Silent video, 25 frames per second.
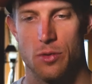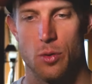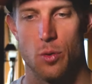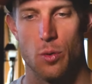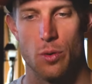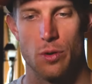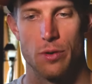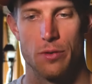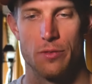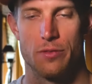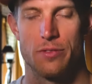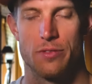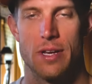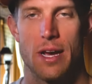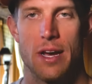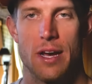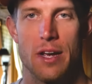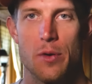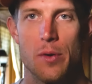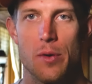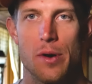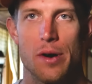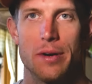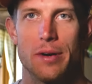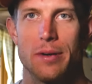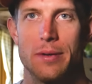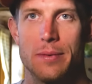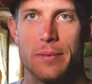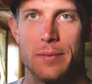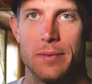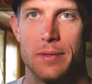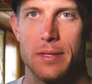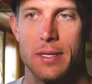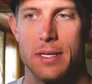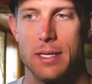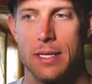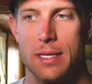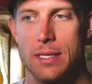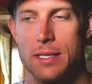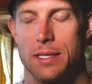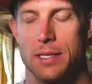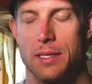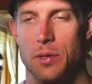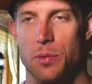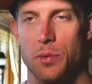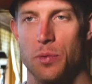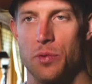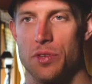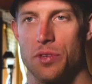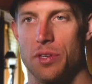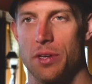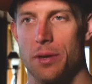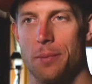Tour of Taiwan. It